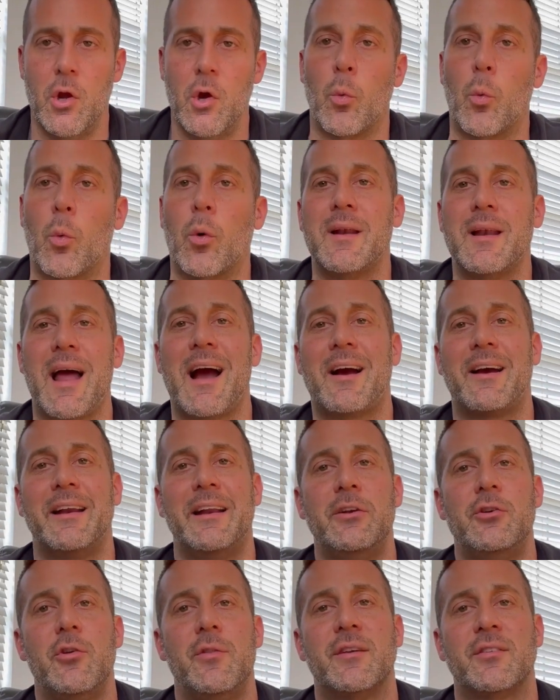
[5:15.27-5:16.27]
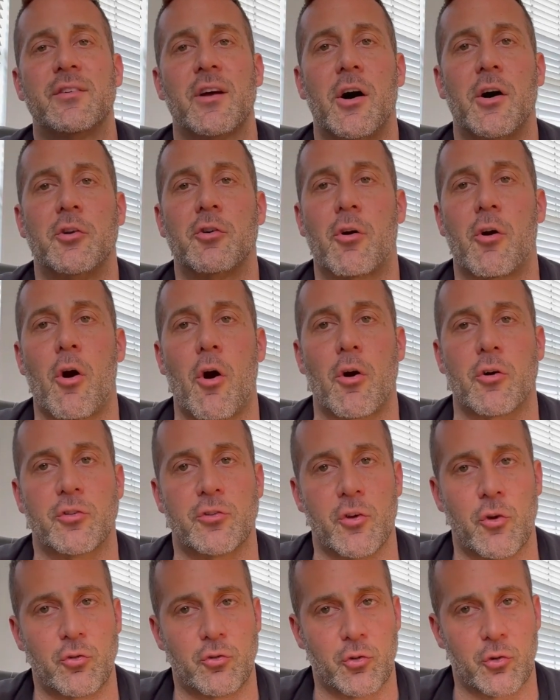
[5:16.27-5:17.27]
we're not gonna do this under our
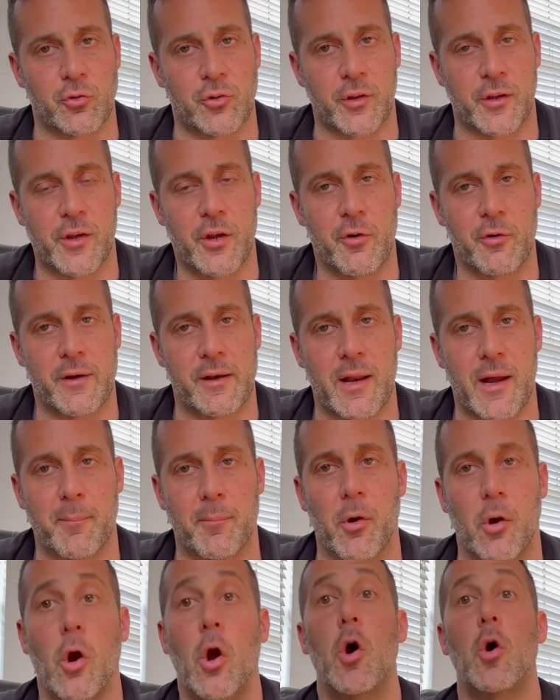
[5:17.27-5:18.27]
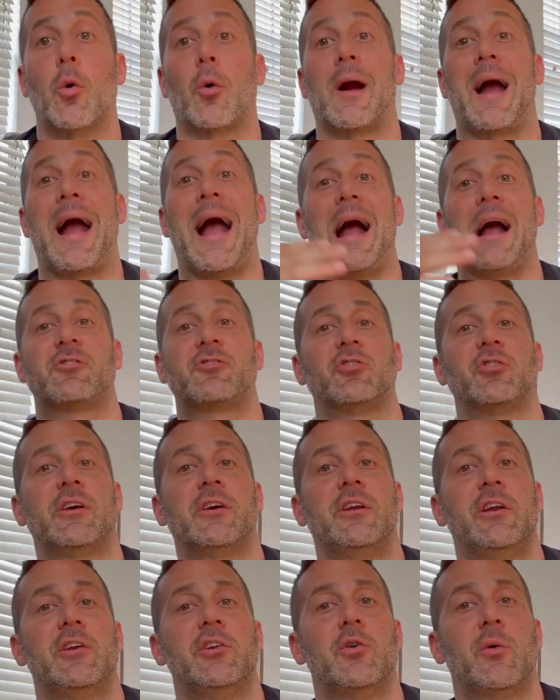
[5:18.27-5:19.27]
Social Security number. We're actually
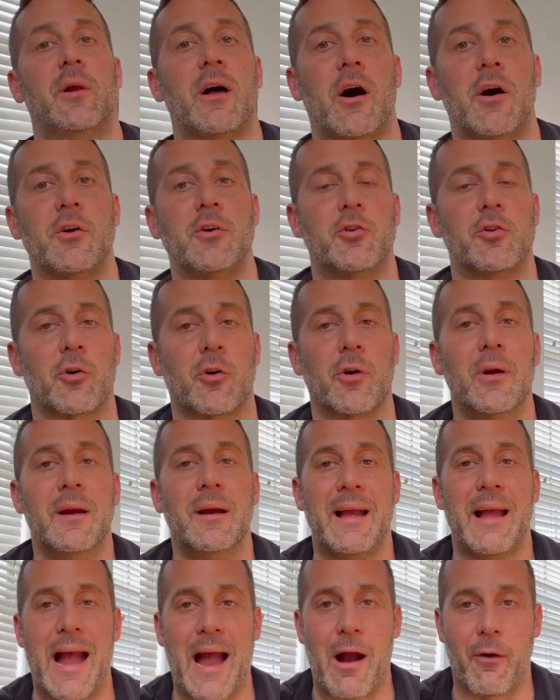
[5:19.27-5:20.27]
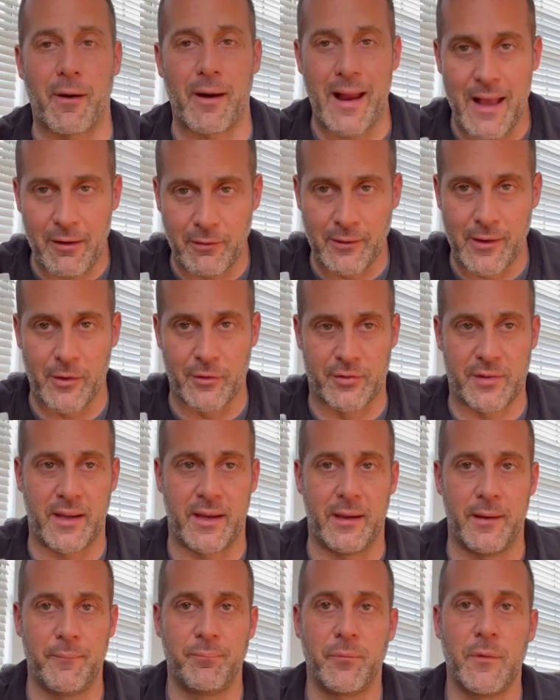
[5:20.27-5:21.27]
gonna do it under our LLC.
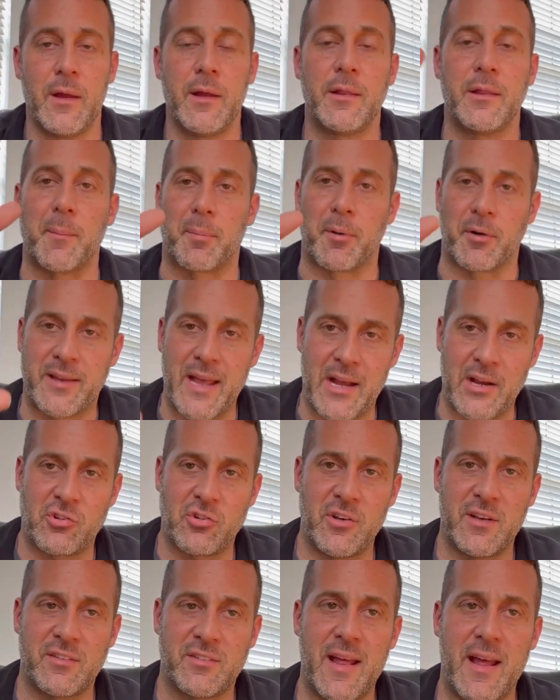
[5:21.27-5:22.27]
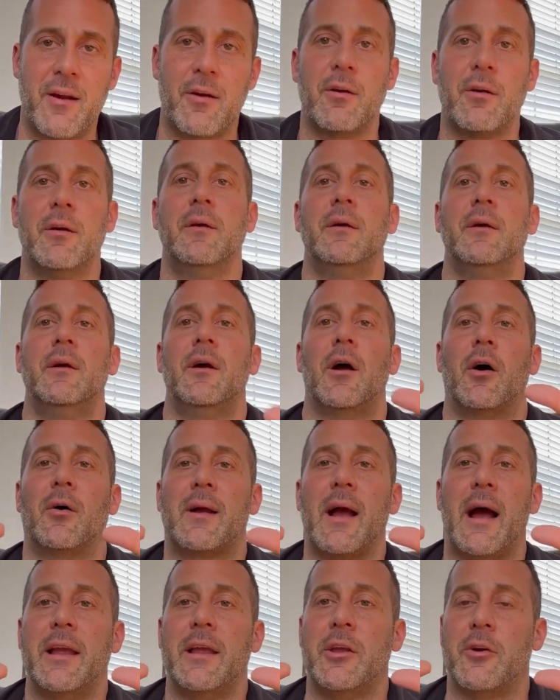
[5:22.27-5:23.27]
The protection is there,
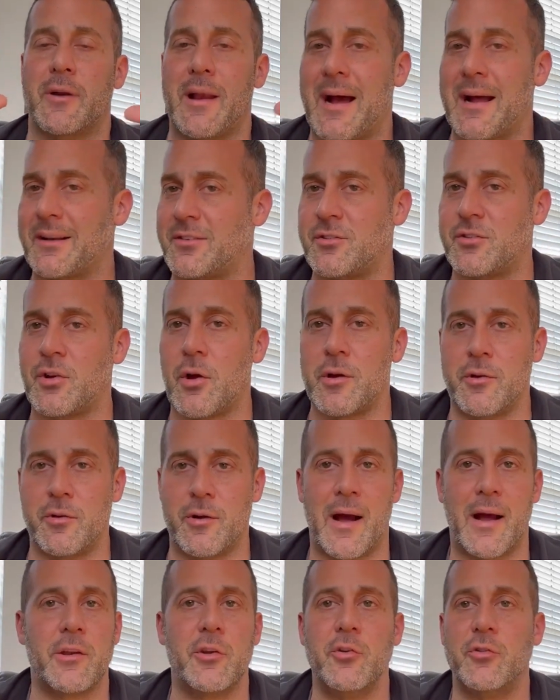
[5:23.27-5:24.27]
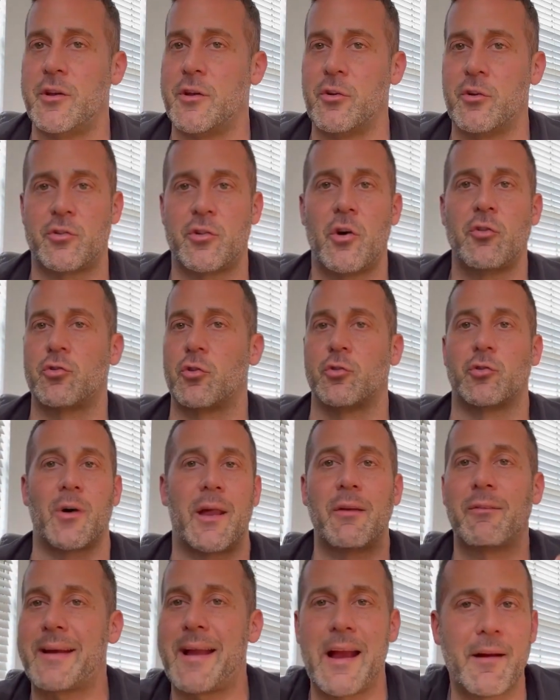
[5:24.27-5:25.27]
okay? You're not using your social. So I
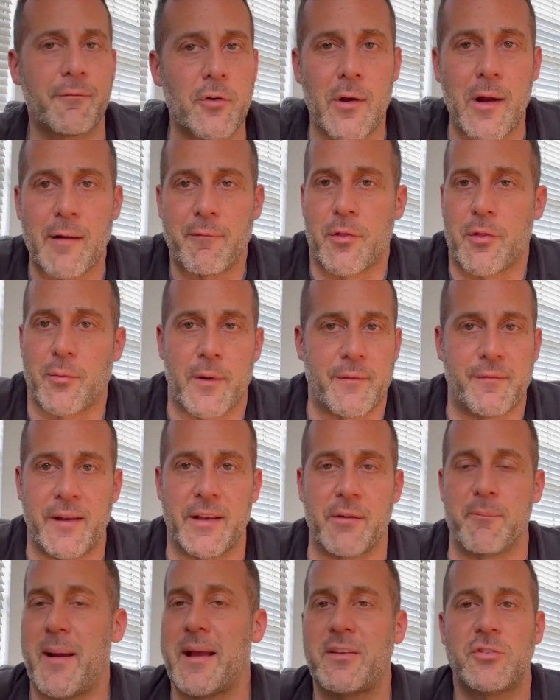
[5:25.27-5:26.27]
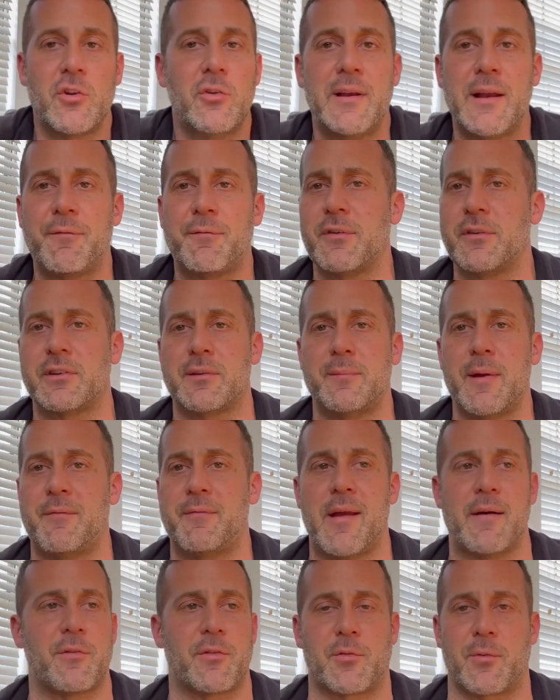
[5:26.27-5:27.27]
don't care if you have a 350. It makes no difference to me if
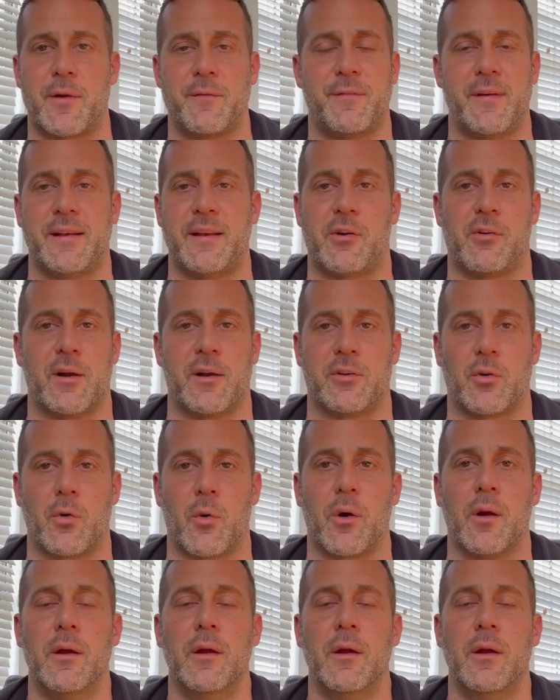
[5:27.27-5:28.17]
you have a 350 credit score,